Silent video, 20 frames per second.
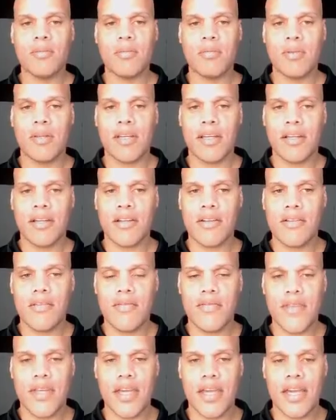player
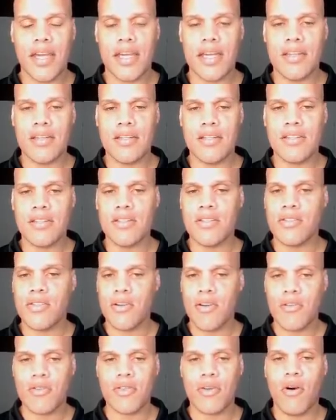and
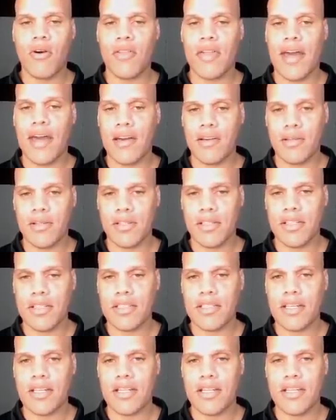deserves all the accolades
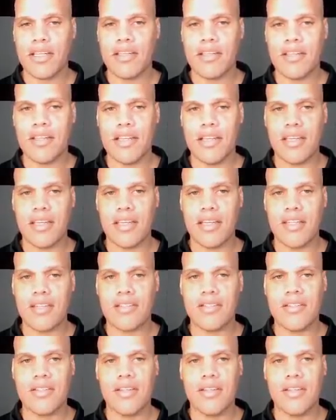that he gets.